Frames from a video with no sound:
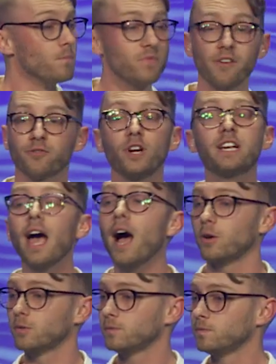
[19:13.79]
They freak
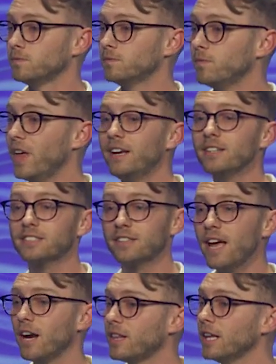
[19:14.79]
out. They get
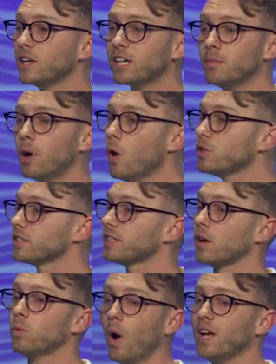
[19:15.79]
scared. They look at Moses
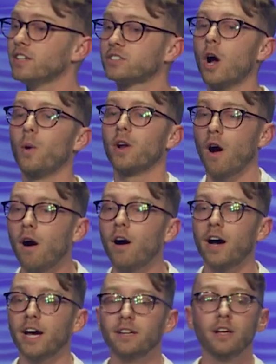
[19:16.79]
like, what is going
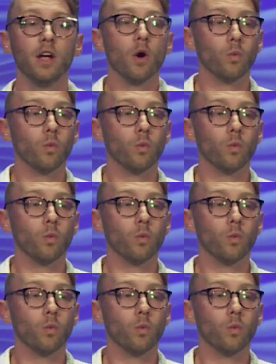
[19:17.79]
on?